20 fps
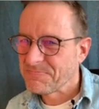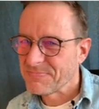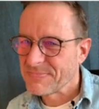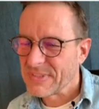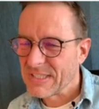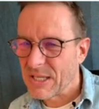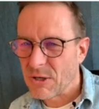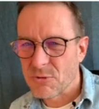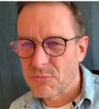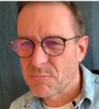
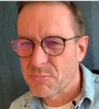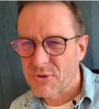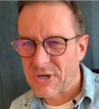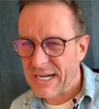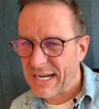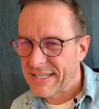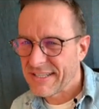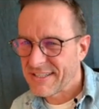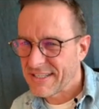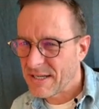Don't
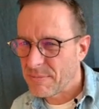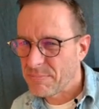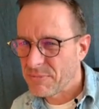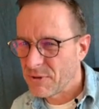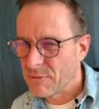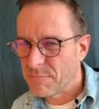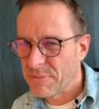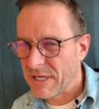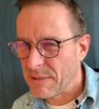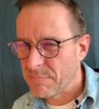brighten up
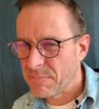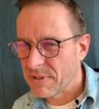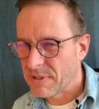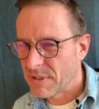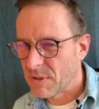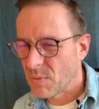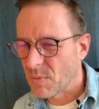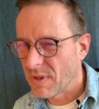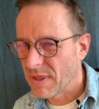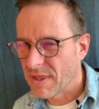your paper
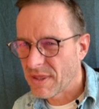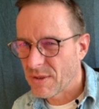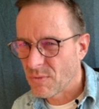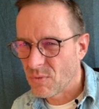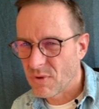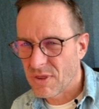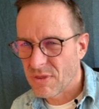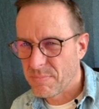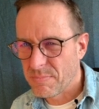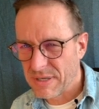
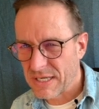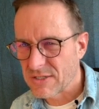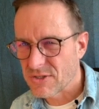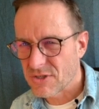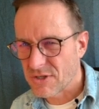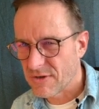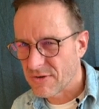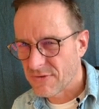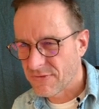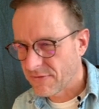with
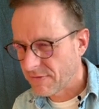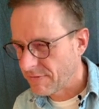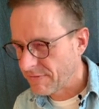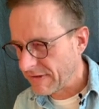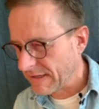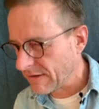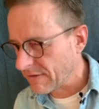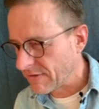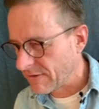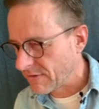pictures,
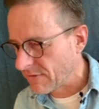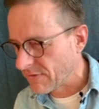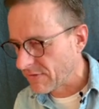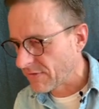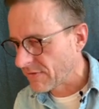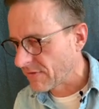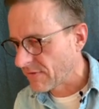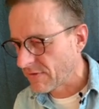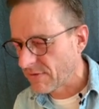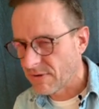
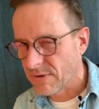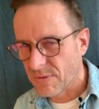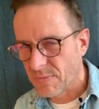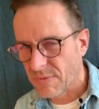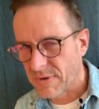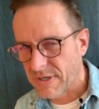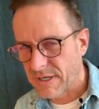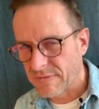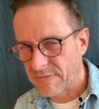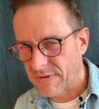figures, or
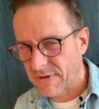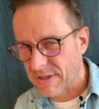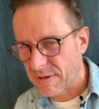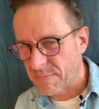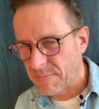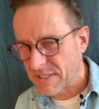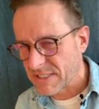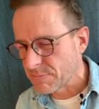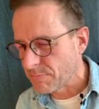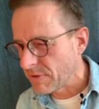whatever. They
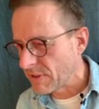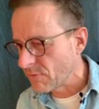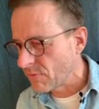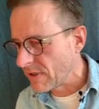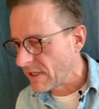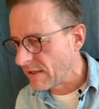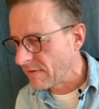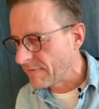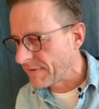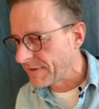must be
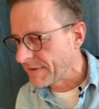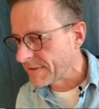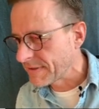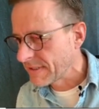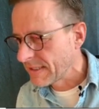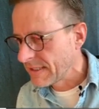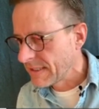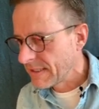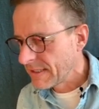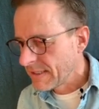relevant.
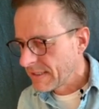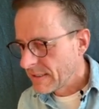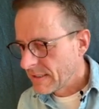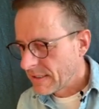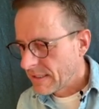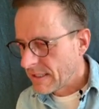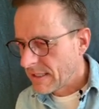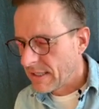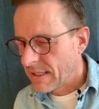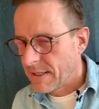
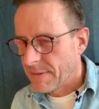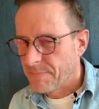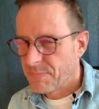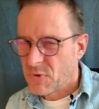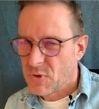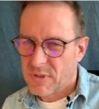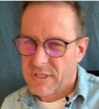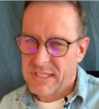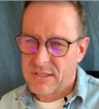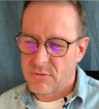
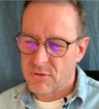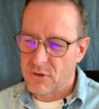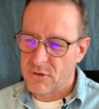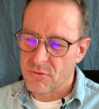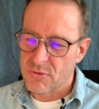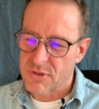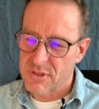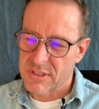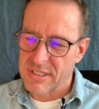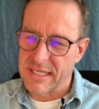You need to
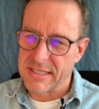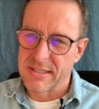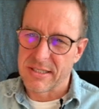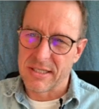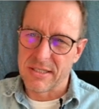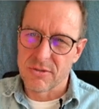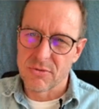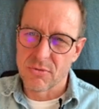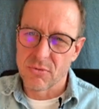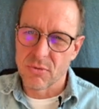use
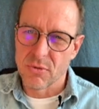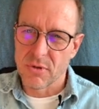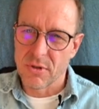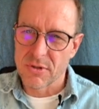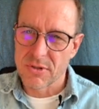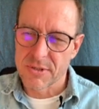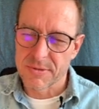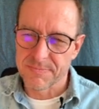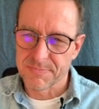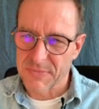citation
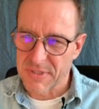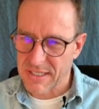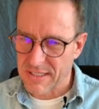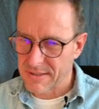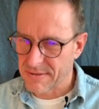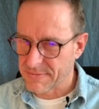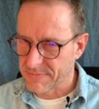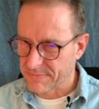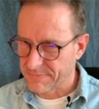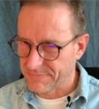rules, and